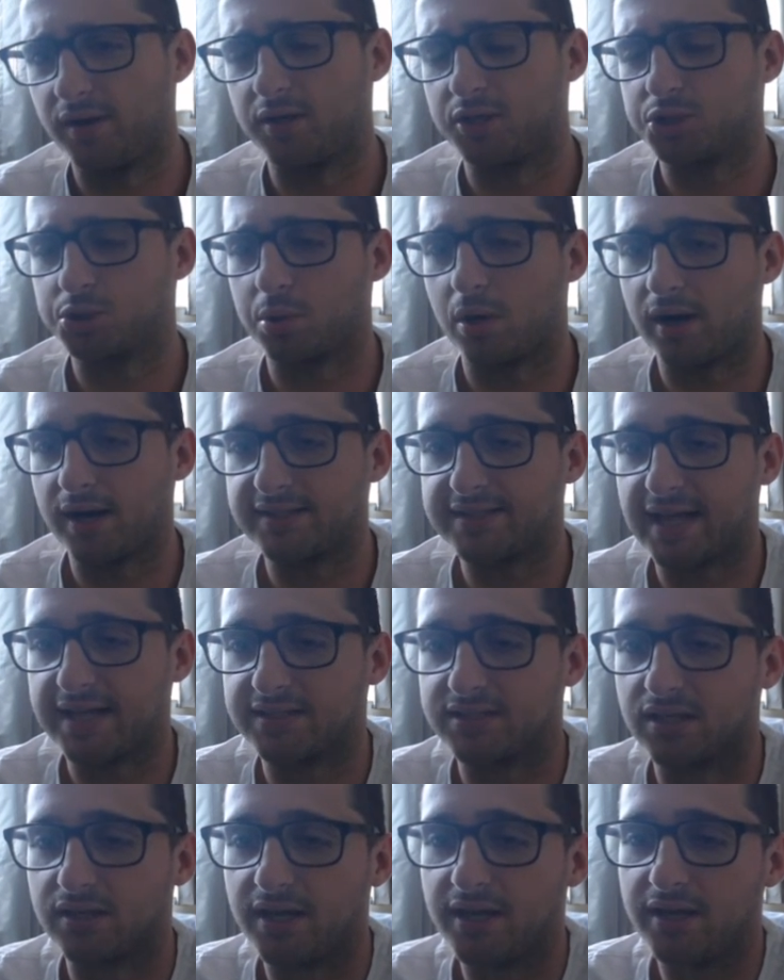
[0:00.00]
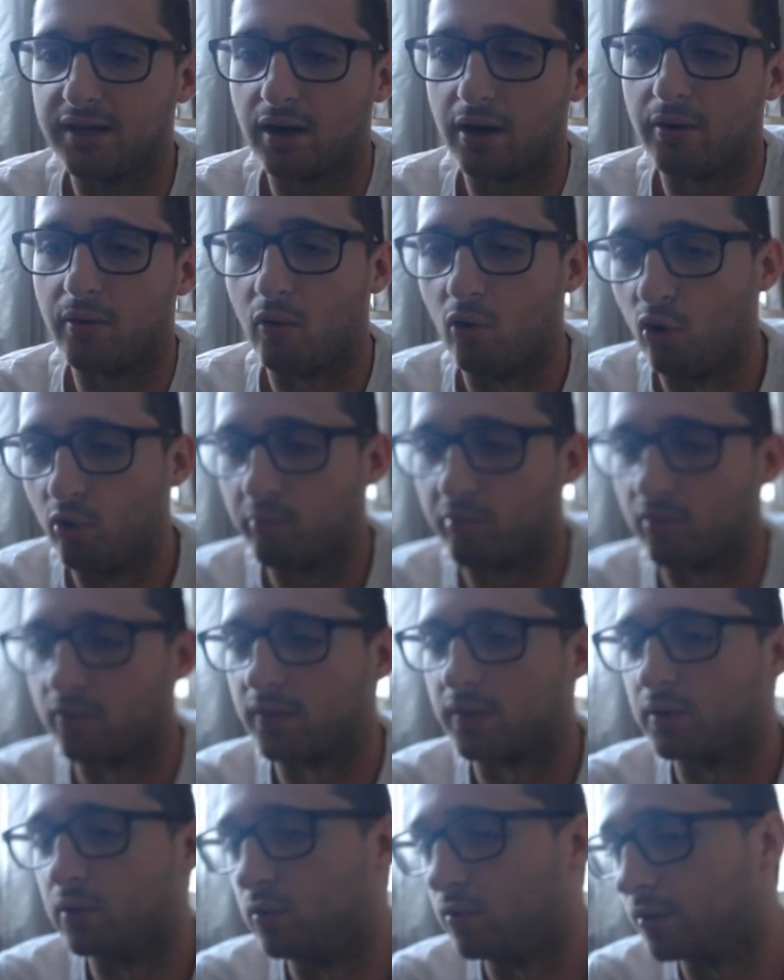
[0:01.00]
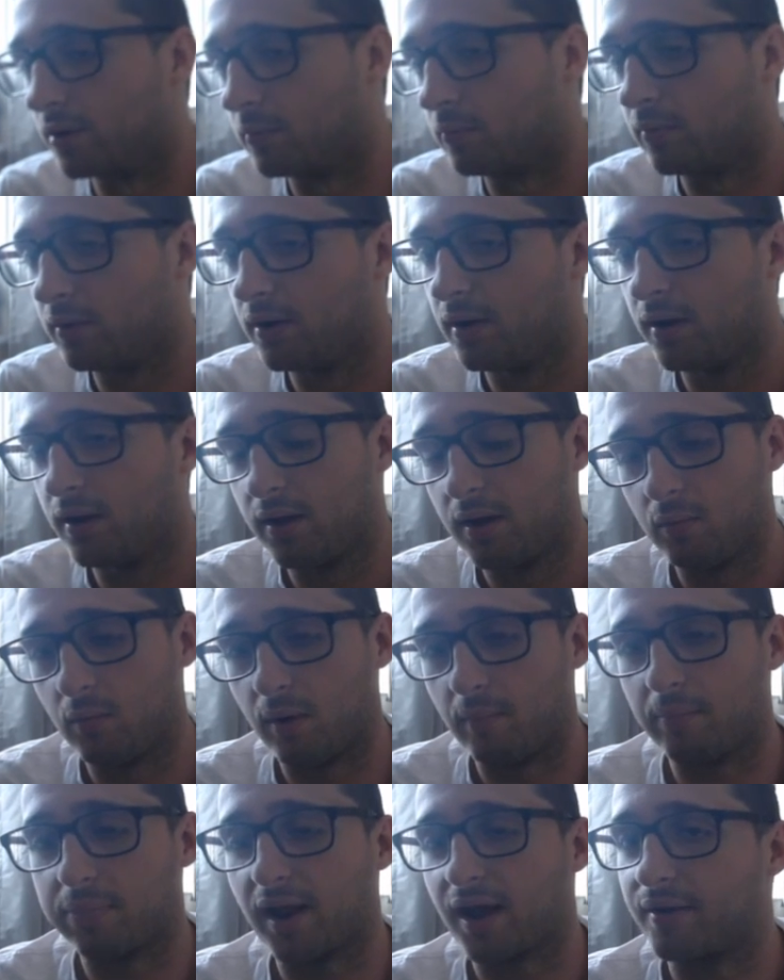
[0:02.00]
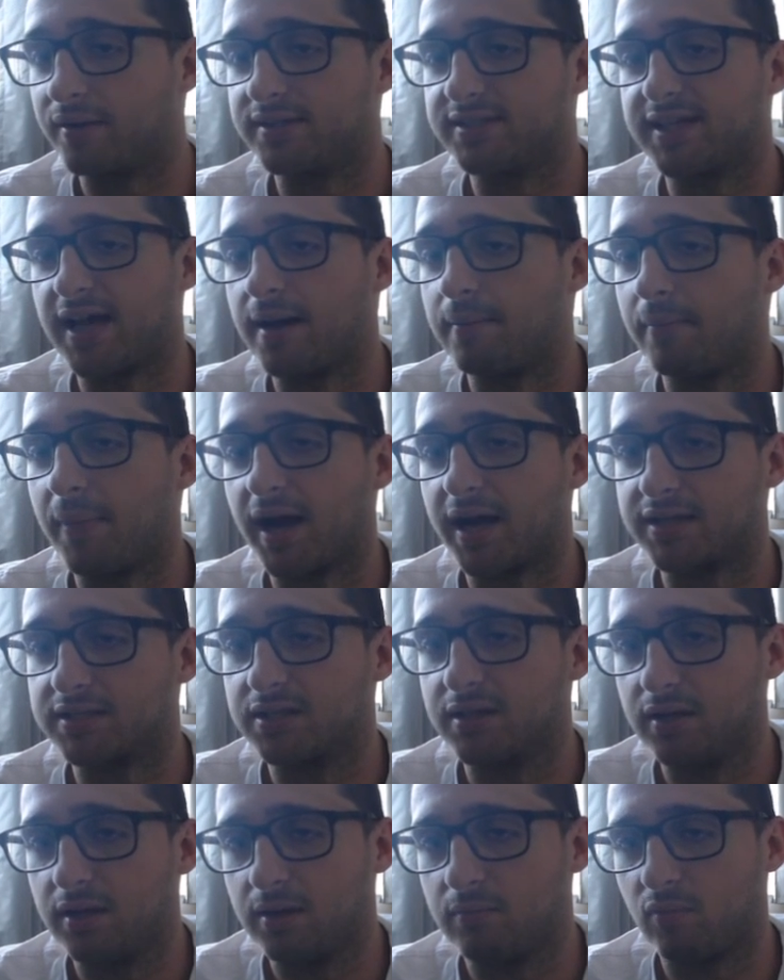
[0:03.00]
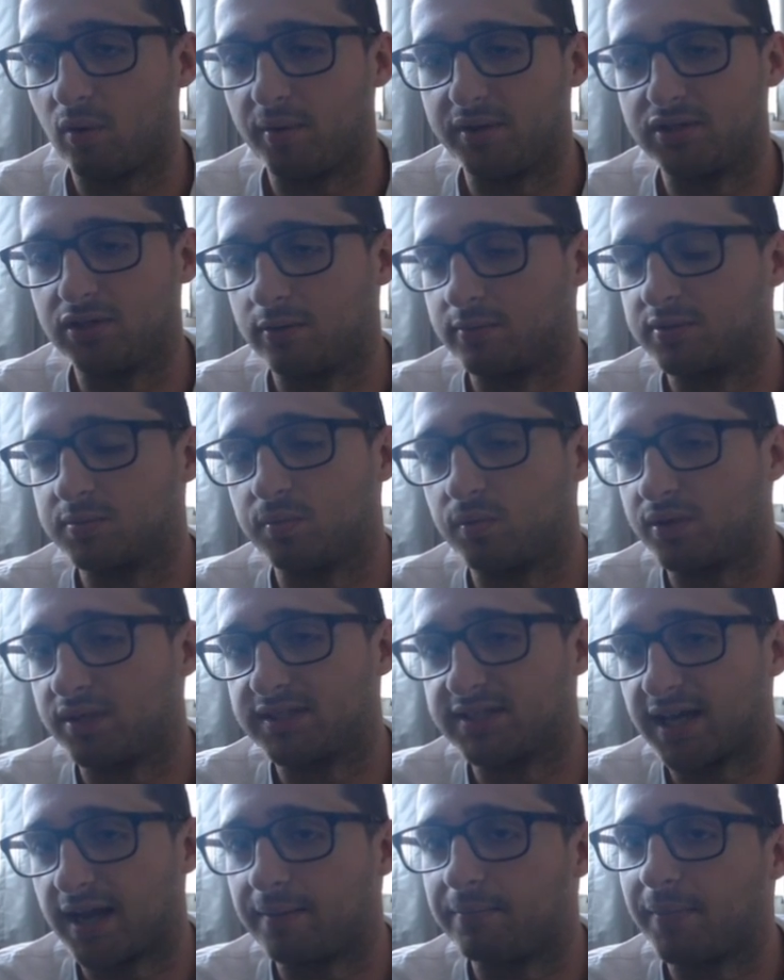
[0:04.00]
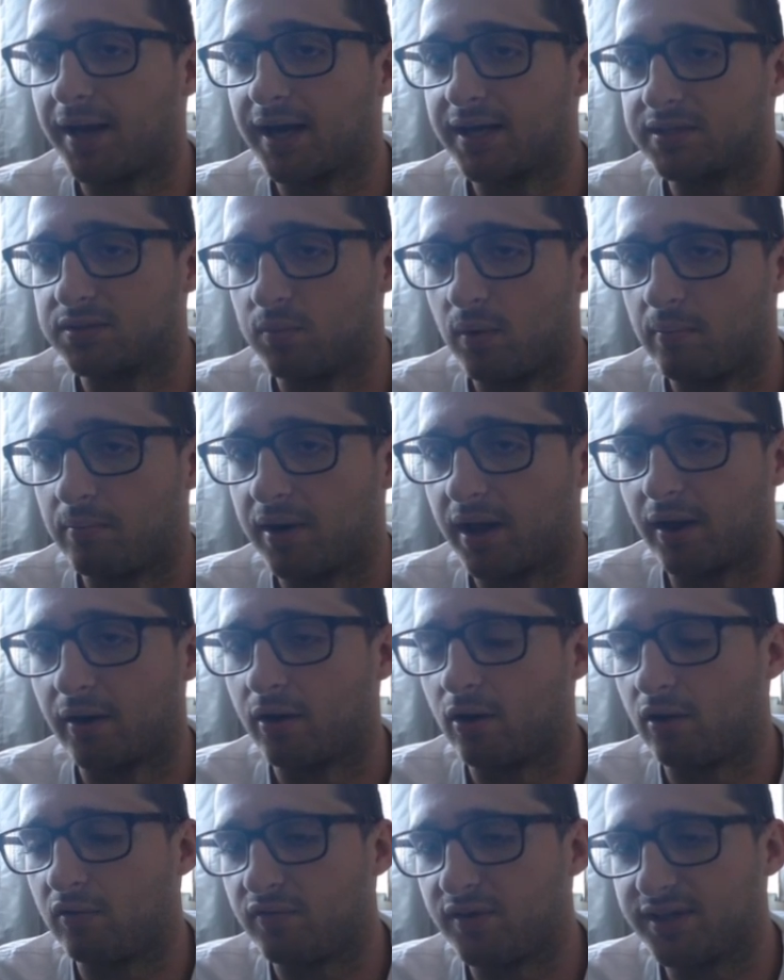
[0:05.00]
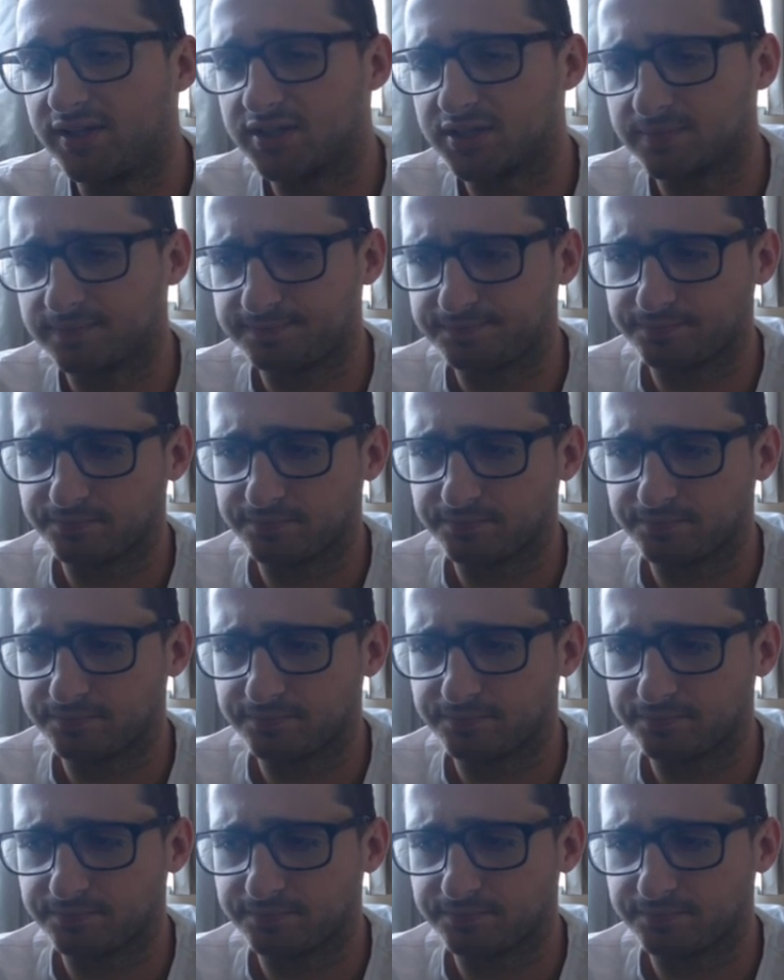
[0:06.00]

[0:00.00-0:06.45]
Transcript: Astralis anti-eco, AWPer on the corner, one player in sandbags, probably top spawn in sandbags, one player coffins,